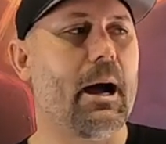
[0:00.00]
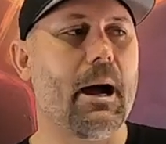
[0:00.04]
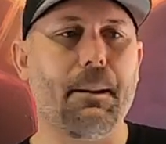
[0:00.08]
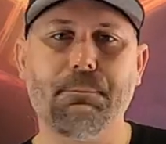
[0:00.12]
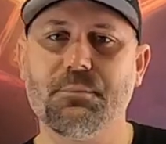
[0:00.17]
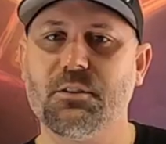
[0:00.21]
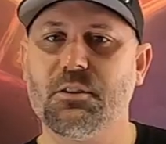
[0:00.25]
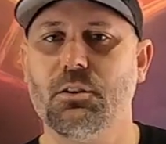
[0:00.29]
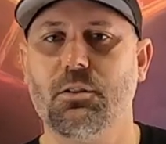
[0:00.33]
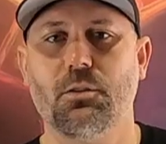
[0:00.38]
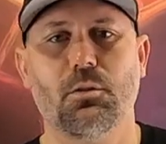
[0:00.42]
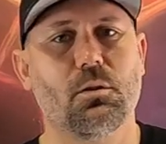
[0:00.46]

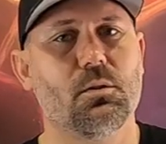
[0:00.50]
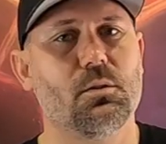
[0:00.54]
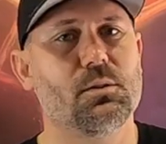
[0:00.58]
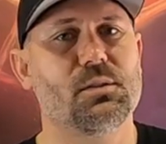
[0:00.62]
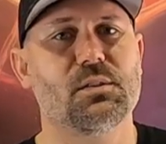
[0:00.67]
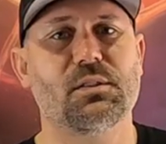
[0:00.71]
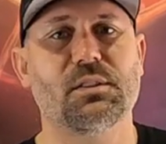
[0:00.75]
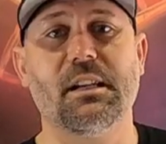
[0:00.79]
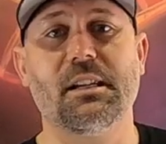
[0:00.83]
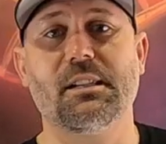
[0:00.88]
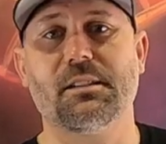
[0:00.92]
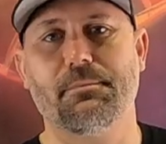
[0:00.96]
up to
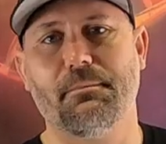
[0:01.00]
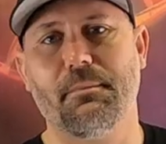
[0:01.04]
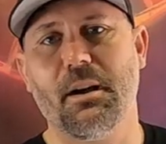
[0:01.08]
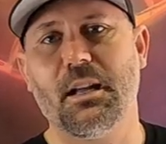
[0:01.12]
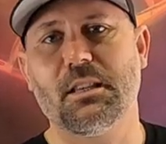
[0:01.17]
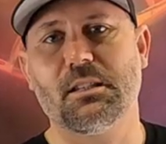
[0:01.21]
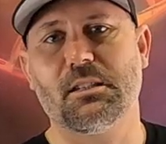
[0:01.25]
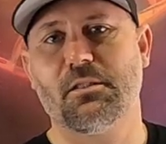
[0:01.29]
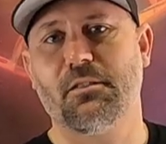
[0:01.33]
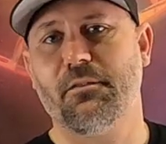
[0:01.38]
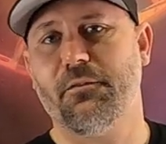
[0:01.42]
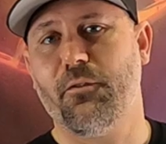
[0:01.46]
6
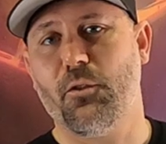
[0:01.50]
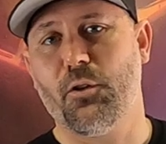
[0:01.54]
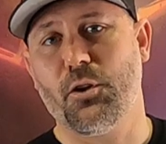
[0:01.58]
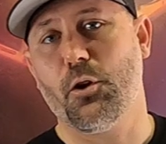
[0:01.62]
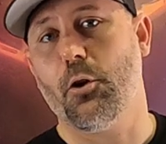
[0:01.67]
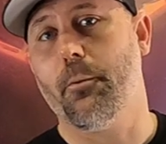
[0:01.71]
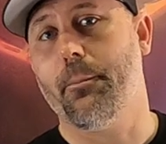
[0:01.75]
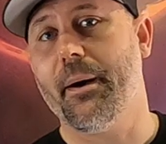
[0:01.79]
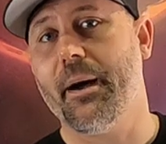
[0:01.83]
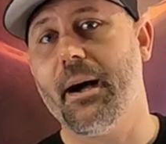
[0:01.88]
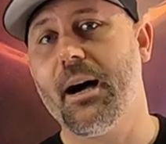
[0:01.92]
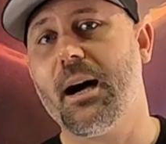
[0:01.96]
months for
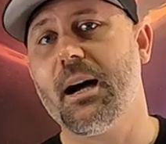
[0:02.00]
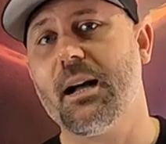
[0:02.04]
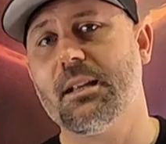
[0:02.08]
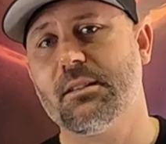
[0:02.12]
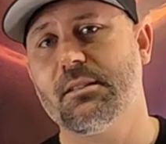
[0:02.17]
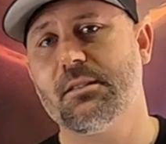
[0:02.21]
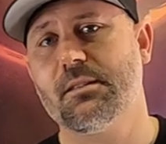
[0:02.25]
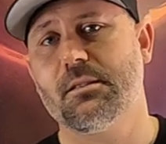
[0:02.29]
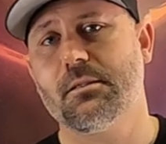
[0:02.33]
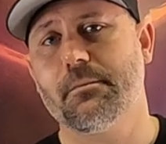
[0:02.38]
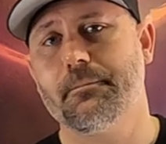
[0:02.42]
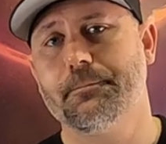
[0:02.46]
your
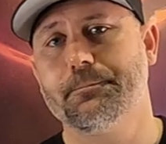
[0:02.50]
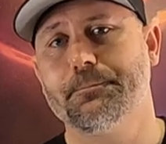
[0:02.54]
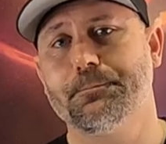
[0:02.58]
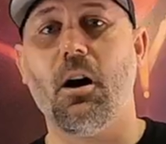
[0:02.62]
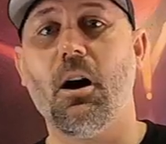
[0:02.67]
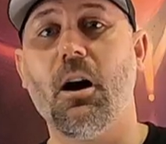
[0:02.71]
parts.